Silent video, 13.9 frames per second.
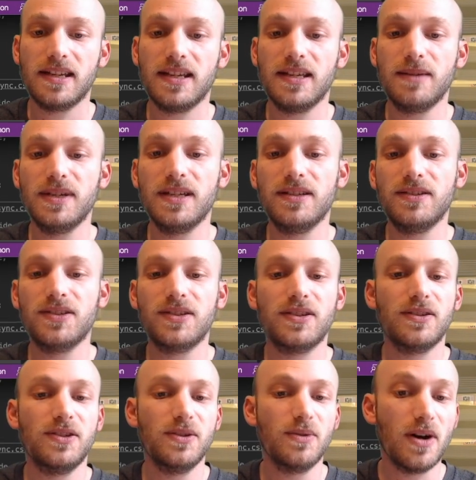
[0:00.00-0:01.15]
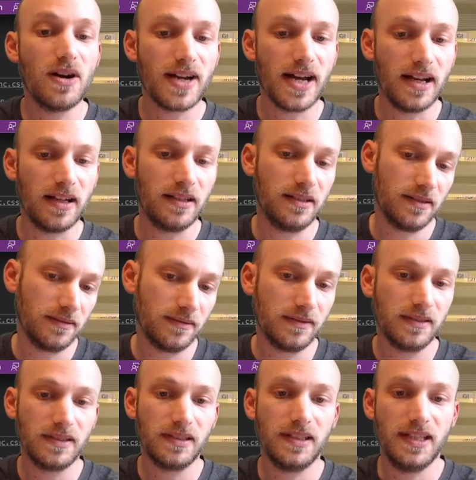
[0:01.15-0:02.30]
Image URL
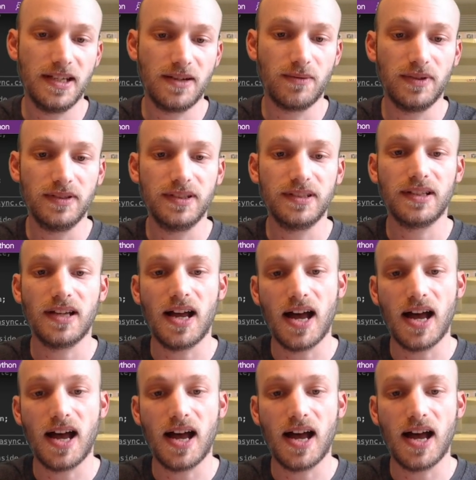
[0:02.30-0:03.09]
equals